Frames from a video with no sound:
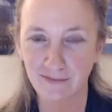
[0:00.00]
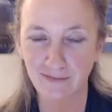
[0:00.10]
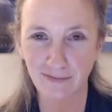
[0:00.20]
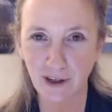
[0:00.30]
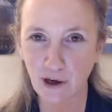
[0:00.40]

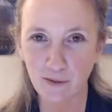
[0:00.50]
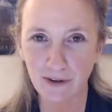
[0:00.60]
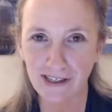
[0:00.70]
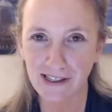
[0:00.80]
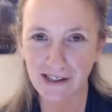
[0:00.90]

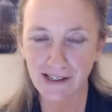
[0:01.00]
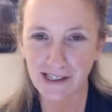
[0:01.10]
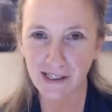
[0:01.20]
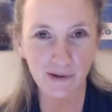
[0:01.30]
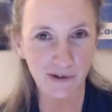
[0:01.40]
globalists are
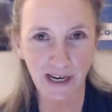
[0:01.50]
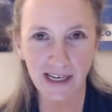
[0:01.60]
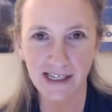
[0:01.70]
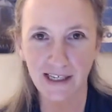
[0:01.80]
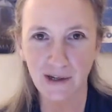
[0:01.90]

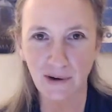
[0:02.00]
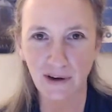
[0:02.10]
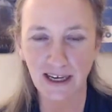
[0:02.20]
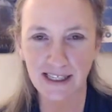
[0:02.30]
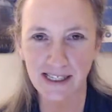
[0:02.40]
creating it
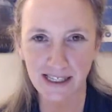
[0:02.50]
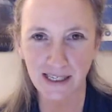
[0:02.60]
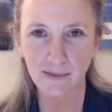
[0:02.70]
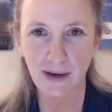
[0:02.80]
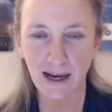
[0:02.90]
all and
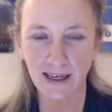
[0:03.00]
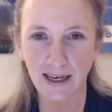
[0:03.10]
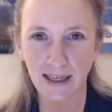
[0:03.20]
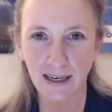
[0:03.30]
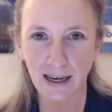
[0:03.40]
sitting back
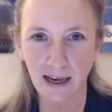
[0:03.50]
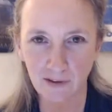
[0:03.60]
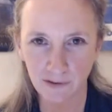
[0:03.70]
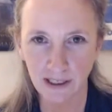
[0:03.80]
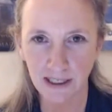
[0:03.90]
and
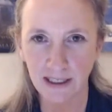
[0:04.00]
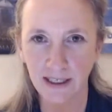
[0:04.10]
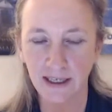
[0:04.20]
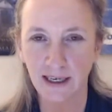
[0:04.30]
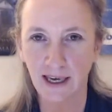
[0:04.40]
laughing.
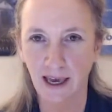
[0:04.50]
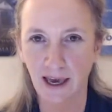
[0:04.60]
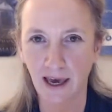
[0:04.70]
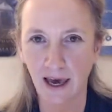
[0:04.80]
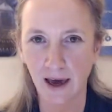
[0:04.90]

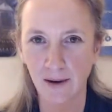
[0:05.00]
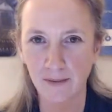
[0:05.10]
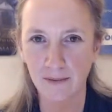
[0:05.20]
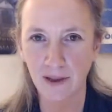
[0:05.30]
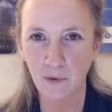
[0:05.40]

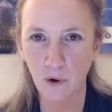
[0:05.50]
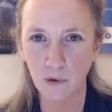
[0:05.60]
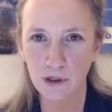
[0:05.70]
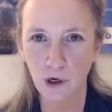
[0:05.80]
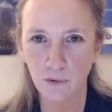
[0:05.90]
They
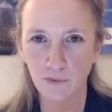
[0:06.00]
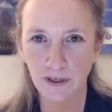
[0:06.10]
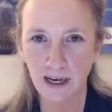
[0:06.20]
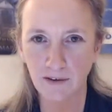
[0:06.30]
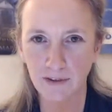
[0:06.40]
won't
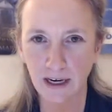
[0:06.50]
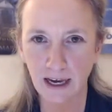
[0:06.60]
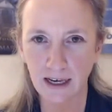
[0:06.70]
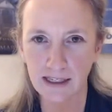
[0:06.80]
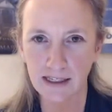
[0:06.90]
hopefully have the
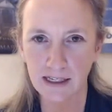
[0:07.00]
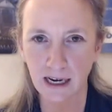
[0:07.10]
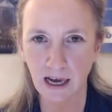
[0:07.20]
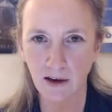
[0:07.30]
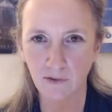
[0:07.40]
last
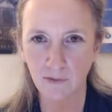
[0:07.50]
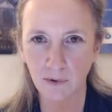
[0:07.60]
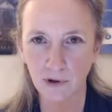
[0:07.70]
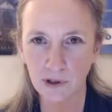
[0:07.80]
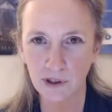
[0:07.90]
laugh,
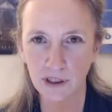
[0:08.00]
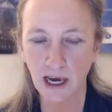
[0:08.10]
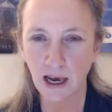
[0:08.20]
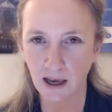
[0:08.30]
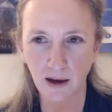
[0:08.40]
but
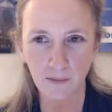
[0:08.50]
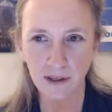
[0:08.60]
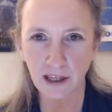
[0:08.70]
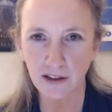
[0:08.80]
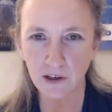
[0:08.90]
yeah, I mean,
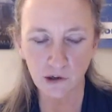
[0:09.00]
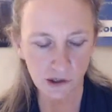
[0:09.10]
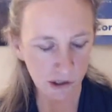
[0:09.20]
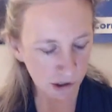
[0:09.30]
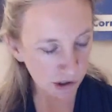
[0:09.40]
that
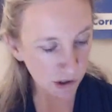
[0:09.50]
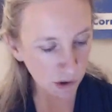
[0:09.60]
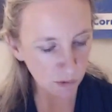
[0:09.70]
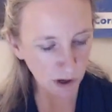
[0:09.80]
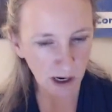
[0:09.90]
you're
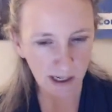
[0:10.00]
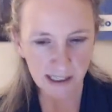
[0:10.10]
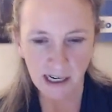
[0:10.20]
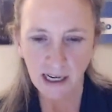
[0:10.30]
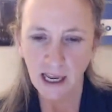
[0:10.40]
so right.
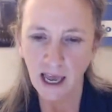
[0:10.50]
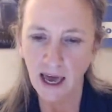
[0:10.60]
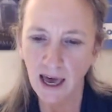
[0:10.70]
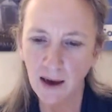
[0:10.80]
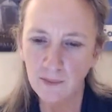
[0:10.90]

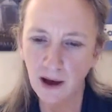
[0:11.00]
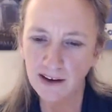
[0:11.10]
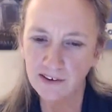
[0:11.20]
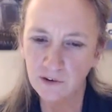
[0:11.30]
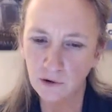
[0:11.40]
I
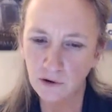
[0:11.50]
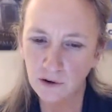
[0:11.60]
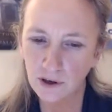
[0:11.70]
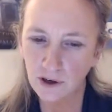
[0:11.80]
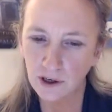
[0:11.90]

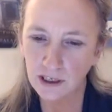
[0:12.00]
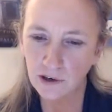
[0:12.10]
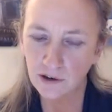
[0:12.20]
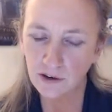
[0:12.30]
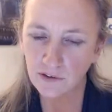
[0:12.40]
saw
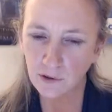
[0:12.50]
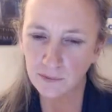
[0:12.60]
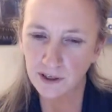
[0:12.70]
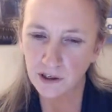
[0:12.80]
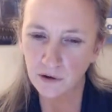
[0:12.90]
earlier
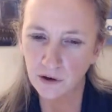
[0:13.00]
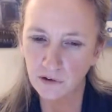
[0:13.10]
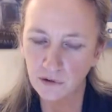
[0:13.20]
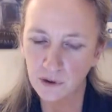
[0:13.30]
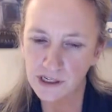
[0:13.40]
something you had
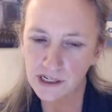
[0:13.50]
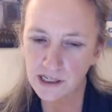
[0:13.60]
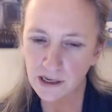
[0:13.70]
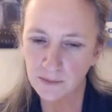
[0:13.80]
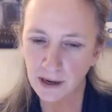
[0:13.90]
tweeted
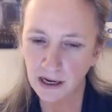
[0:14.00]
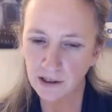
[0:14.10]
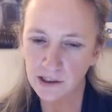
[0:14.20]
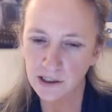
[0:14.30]
about